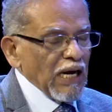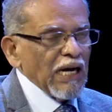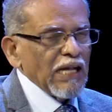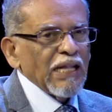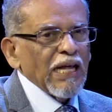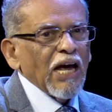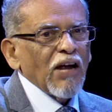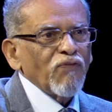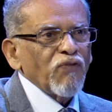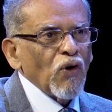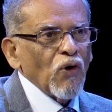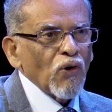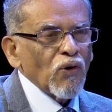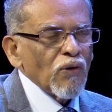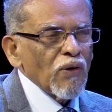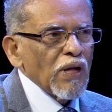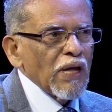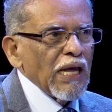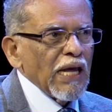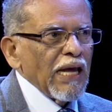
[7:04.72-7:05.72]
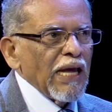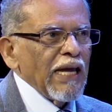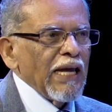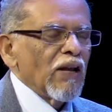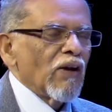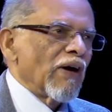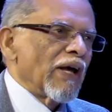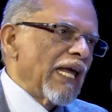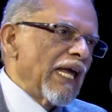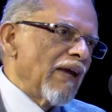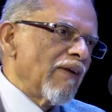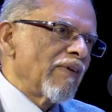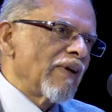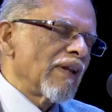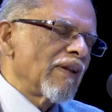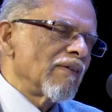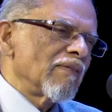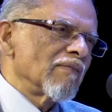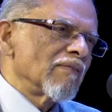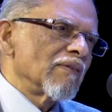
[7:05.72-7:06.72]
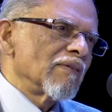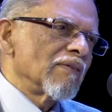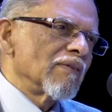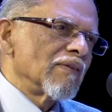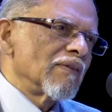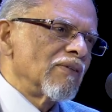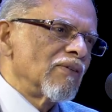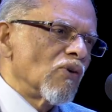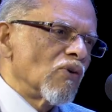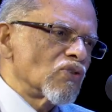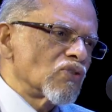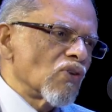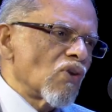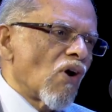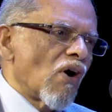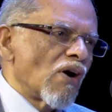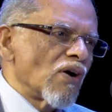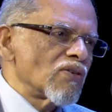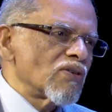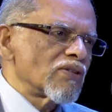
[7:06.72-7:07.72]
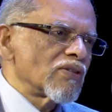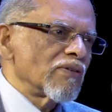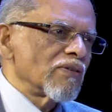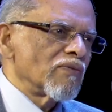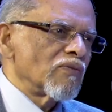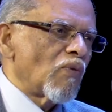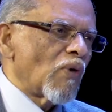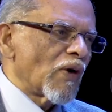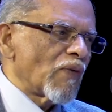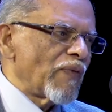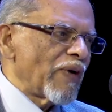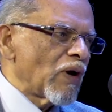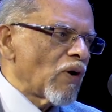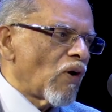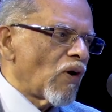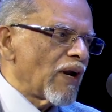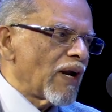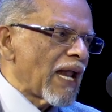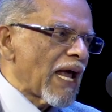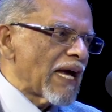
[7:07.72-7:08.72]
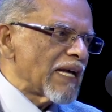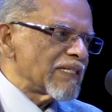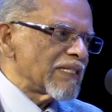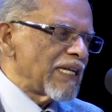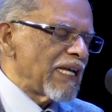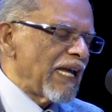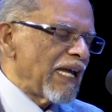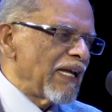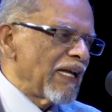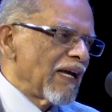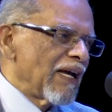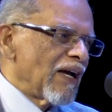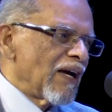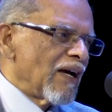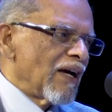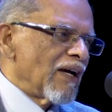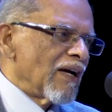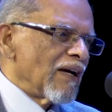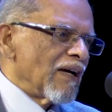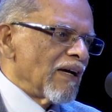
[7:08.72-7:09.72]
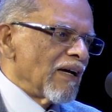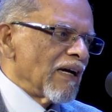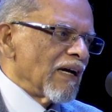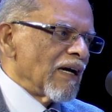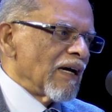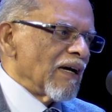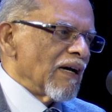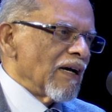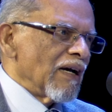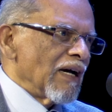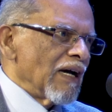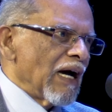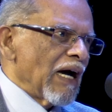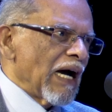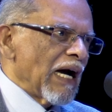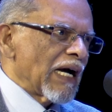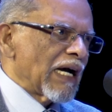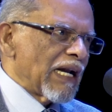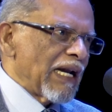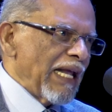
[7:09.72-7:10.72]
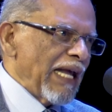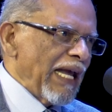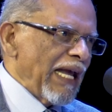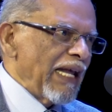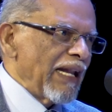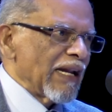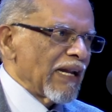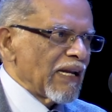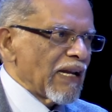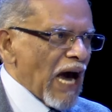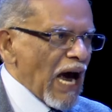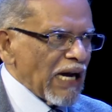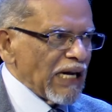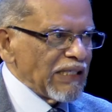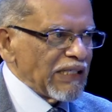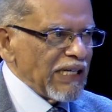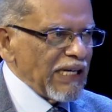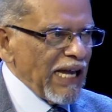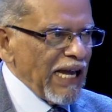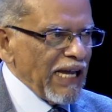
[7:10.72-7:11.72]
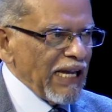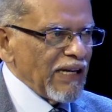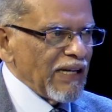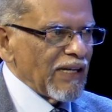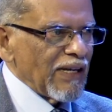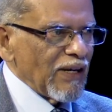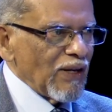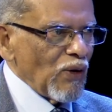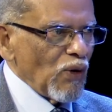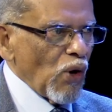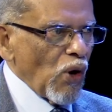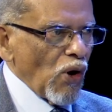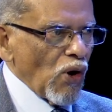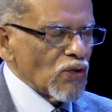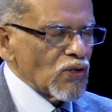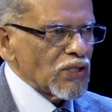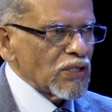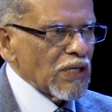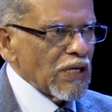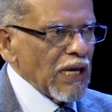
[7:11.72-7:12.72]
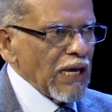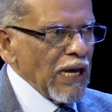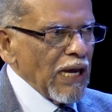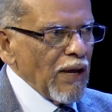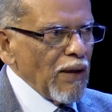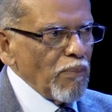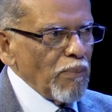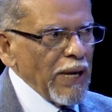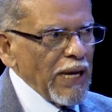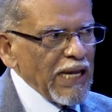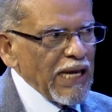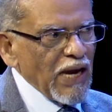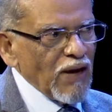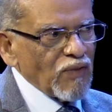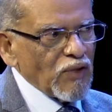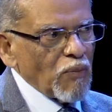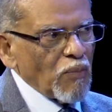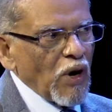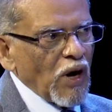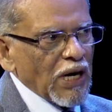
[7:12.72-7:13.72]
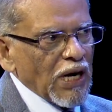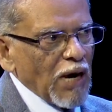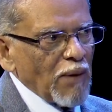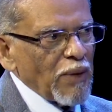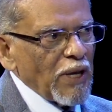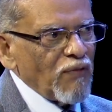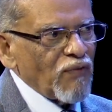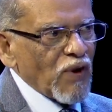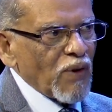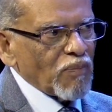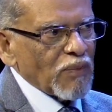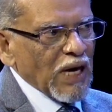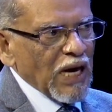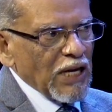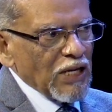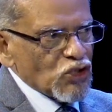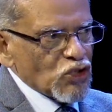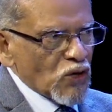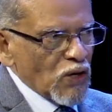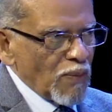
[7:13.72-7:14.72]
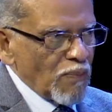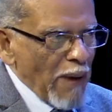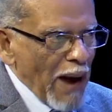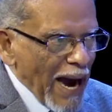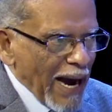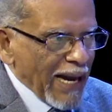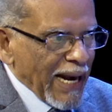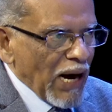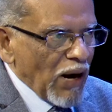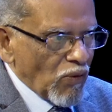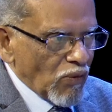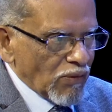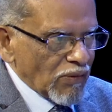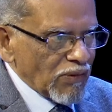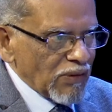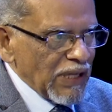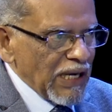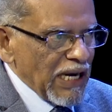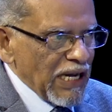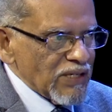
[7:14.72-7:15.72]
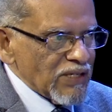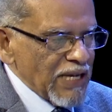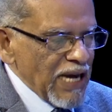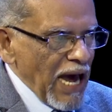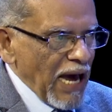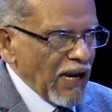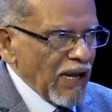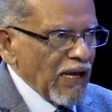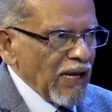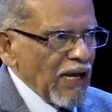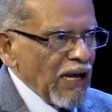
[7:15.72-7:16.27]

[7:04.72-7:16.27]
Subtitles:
And therefore, you know, even those laws, what we call it as the clean and unclean laws, many of them are coming from the cultural background that is there.